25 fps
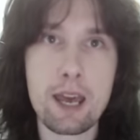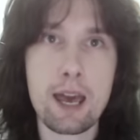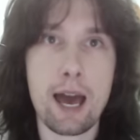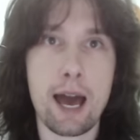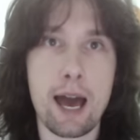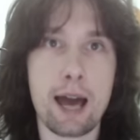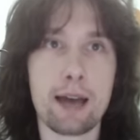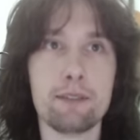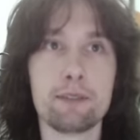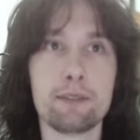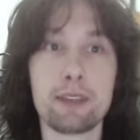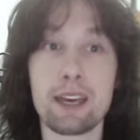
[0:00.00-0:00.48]

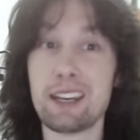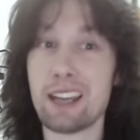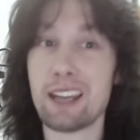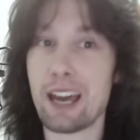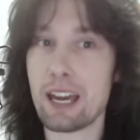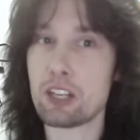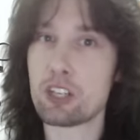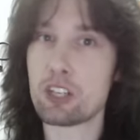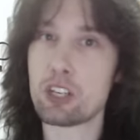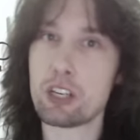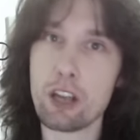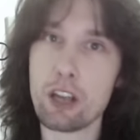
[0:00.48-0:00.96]
And then,
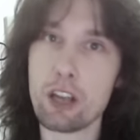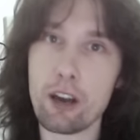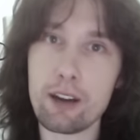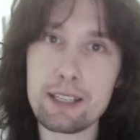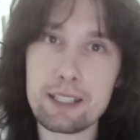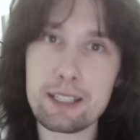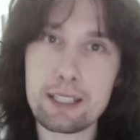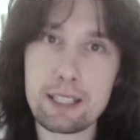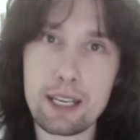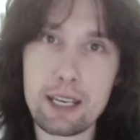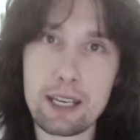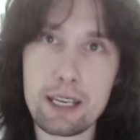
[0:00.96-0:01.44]
age
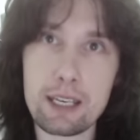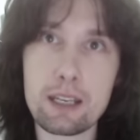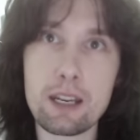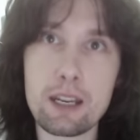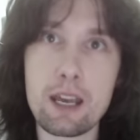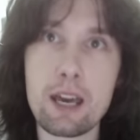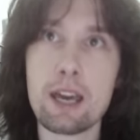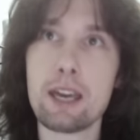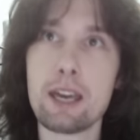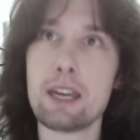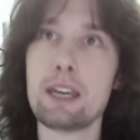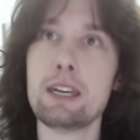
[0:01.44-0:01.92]
19,
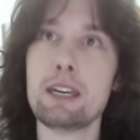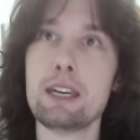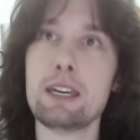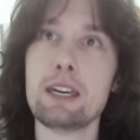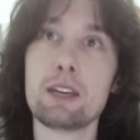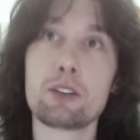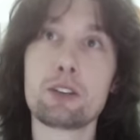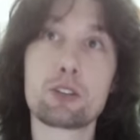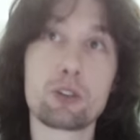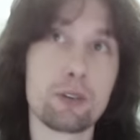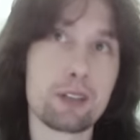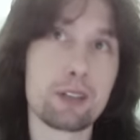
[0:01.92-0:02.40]
he
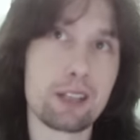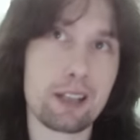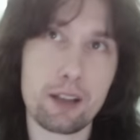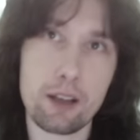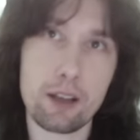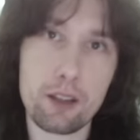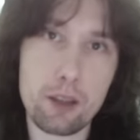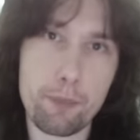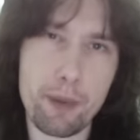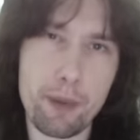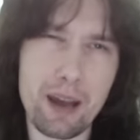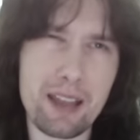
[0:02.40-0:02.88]
joined
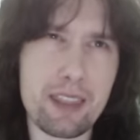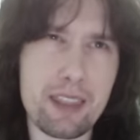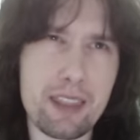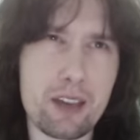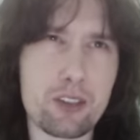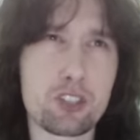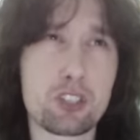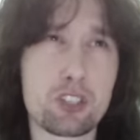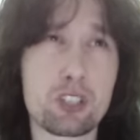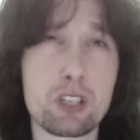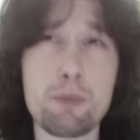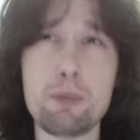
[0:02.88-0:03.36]
another band that
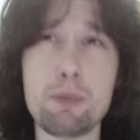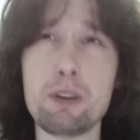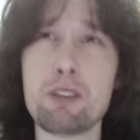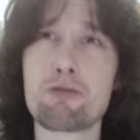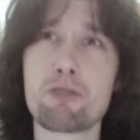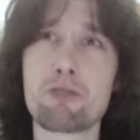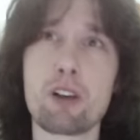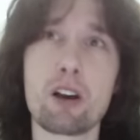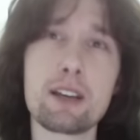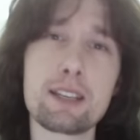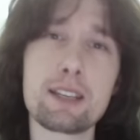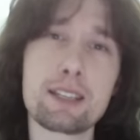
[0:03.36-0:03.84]
is Jimmy
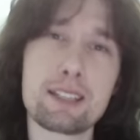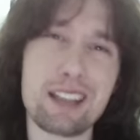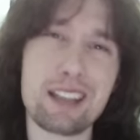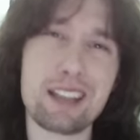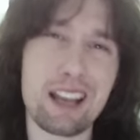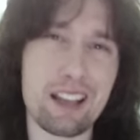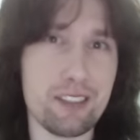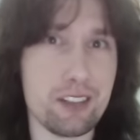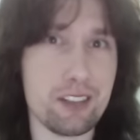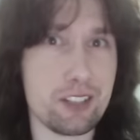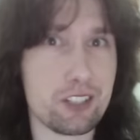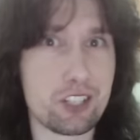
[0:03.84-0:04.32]
Rice
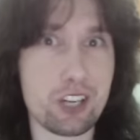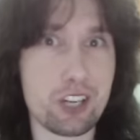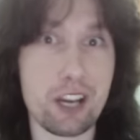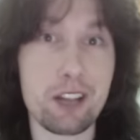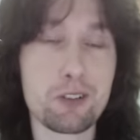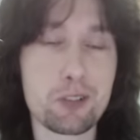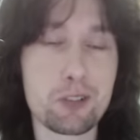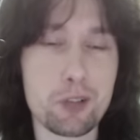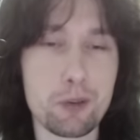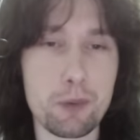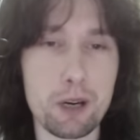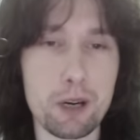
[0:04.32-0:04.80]
and the
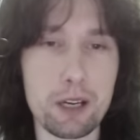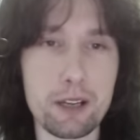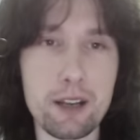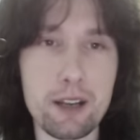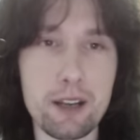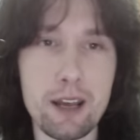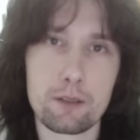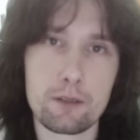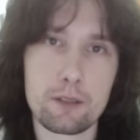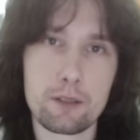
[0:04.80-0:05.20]
Gentlemen.